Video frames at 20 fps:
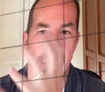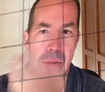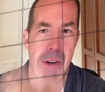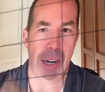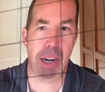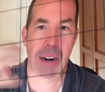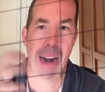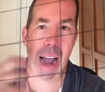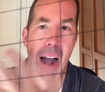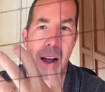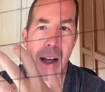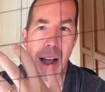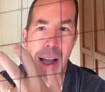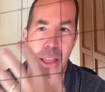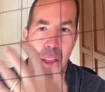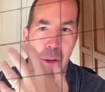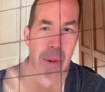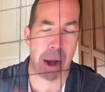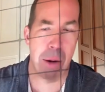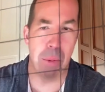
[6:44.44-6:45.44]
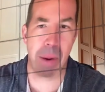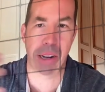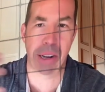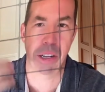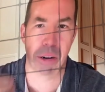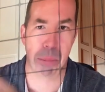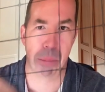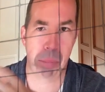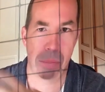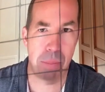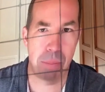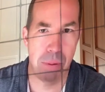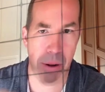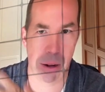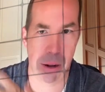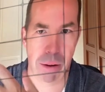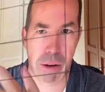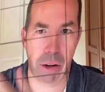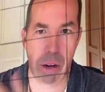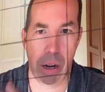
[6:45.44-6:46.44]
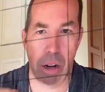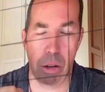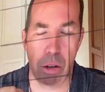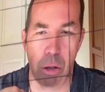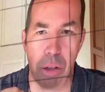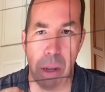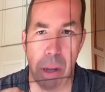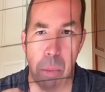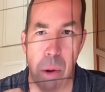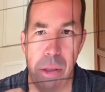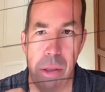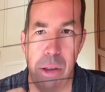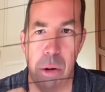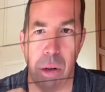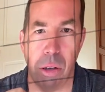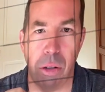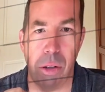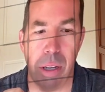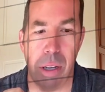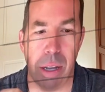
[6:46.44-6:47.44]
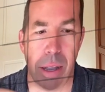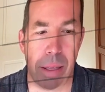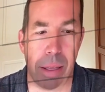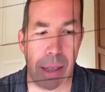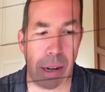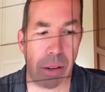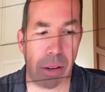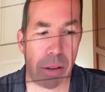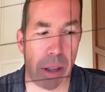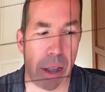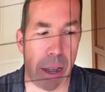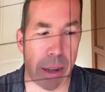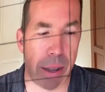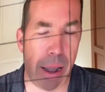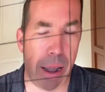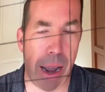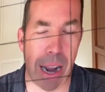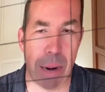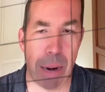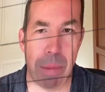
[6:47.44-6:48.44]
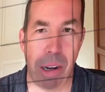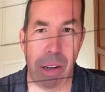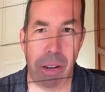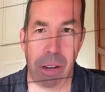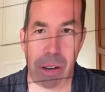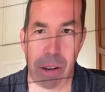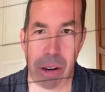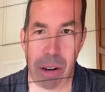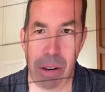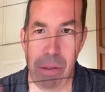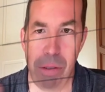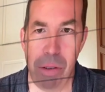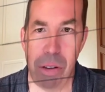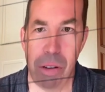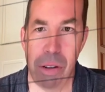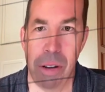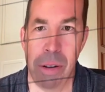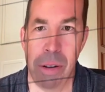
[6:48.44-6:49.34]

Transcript: figured out the right way to include them with USD. Things like animation curves.